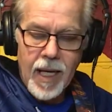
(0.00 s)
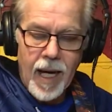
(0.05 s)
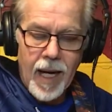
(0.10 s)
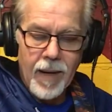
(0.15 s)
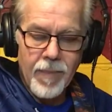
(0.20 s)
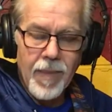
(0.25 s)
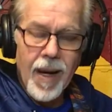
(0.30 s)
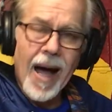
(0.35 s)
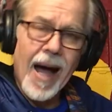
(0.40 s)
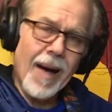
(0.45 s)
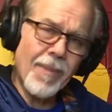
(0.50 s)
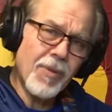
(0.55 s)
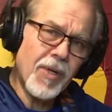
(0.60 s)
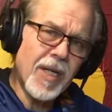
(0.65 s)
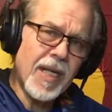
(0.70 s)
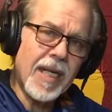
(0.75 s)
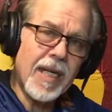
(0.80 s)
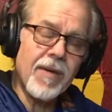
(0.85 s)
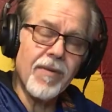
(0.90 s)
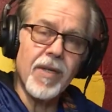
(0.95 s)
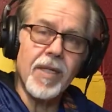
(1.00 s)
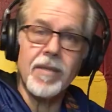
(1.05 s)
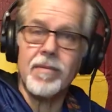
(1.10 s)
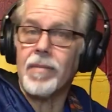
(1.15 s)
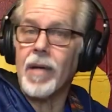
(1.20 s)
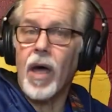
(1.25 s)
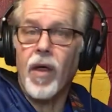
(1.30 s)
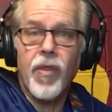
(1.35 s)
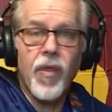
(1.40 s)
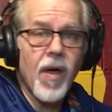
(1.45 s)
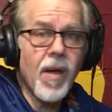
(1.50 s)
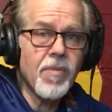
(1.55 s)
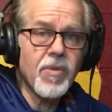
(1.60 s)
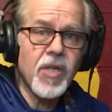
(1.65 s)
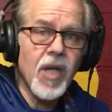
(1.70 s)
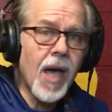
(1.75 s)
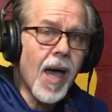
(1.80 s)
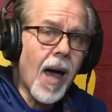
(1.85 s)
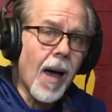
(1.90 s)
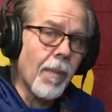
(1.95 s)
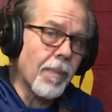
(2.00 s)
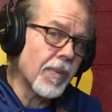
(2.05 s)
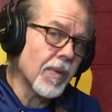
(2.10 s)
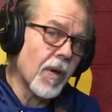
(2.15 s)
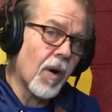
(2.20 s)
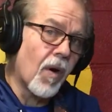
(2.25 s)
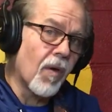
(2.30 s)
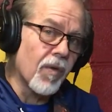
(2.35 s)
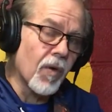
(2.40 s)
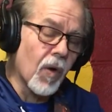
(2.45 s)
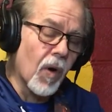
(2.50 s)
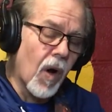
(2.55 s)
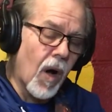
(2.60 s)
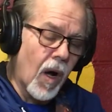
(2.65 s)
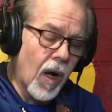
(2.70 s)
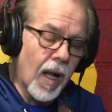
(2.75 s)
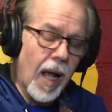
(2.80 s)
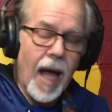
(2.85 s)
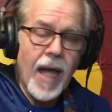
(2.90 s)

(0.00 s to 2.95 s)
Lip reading: I'm going to give it a thumbs up overall.